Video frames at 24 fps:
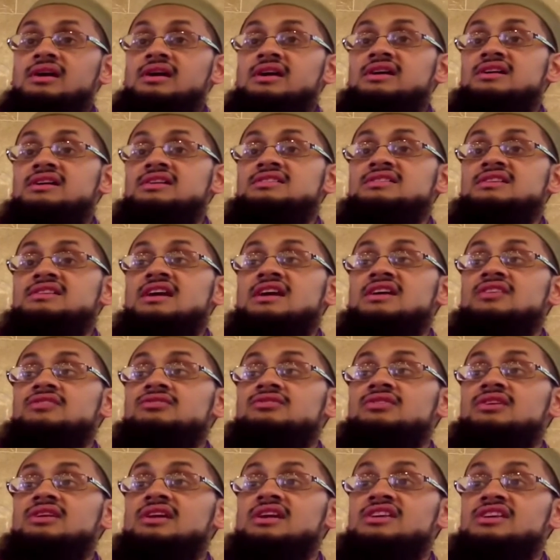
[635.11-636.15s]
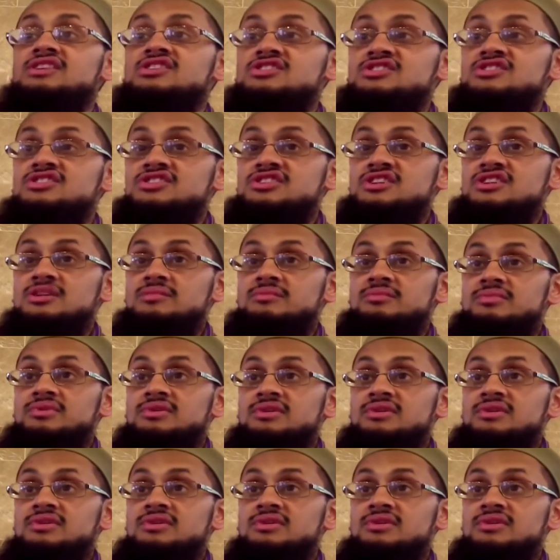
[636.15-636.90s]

is a relationship